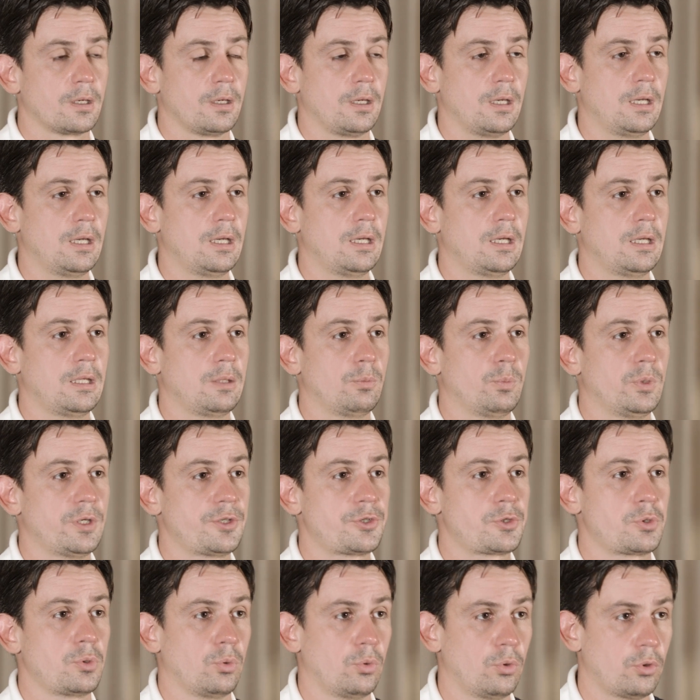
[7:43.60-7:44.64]
And
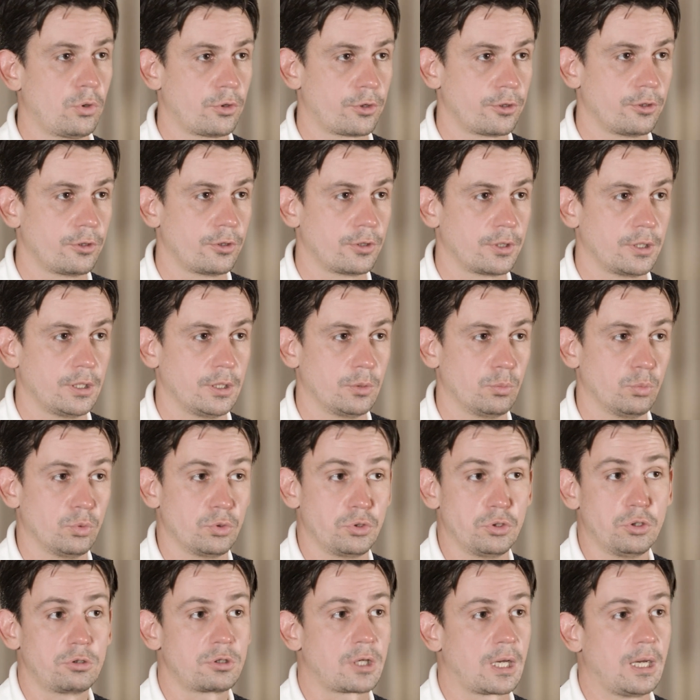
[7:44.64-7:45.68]
once you ordered, it would
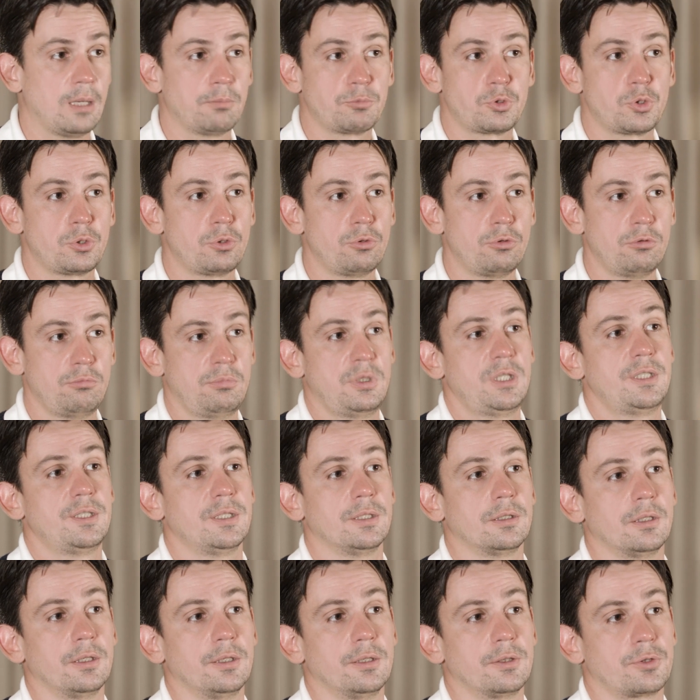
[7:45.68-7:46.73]
not come to you
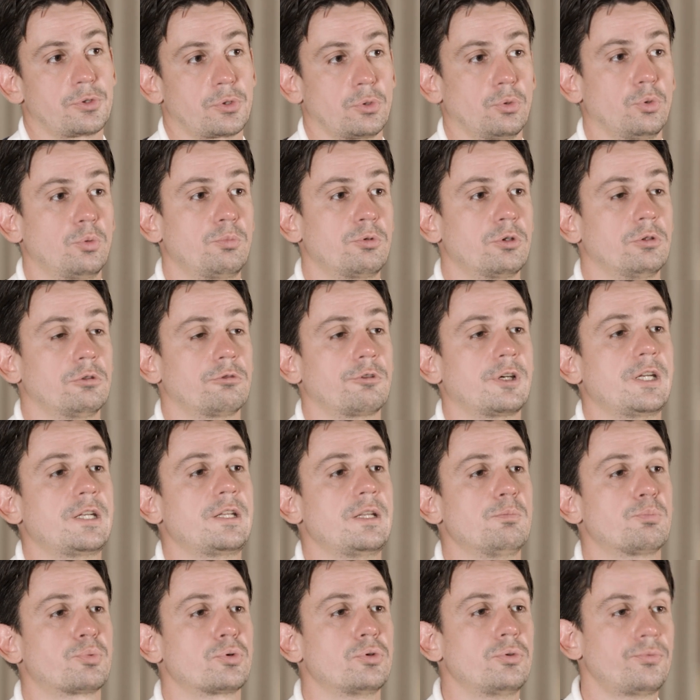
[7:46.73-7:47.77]
immediately. So Uber already
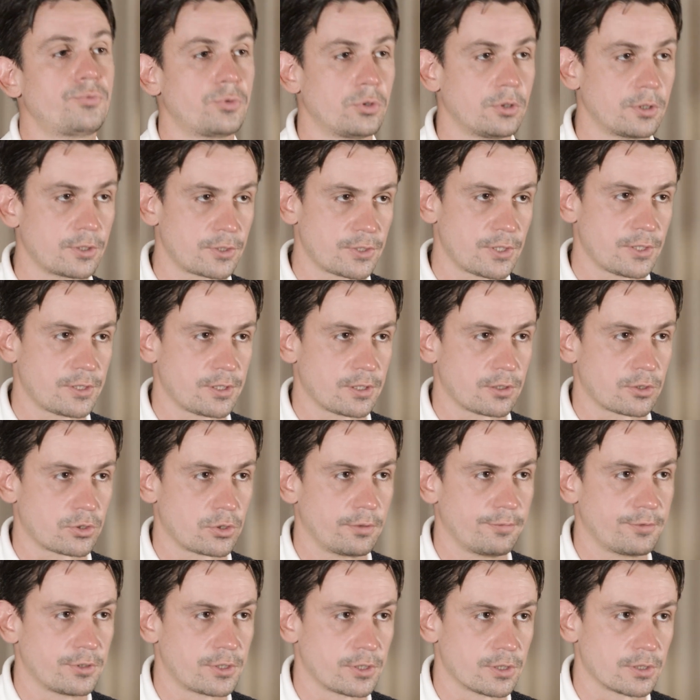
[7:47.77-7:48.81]
improved on existing
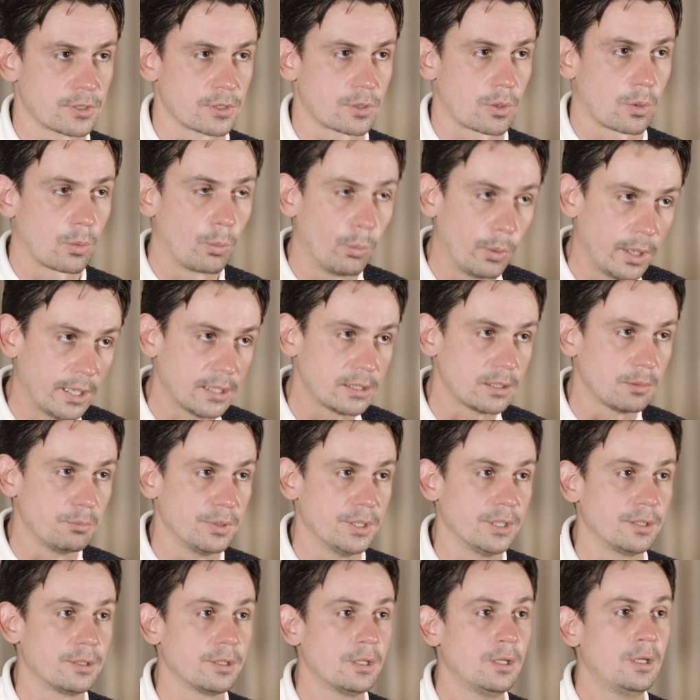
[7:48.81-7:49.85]
services quite a
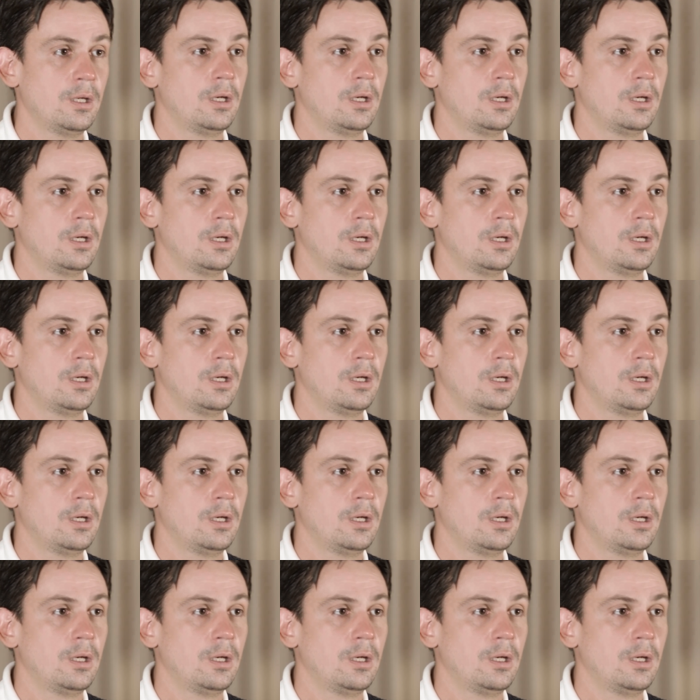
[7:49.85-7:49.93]
bit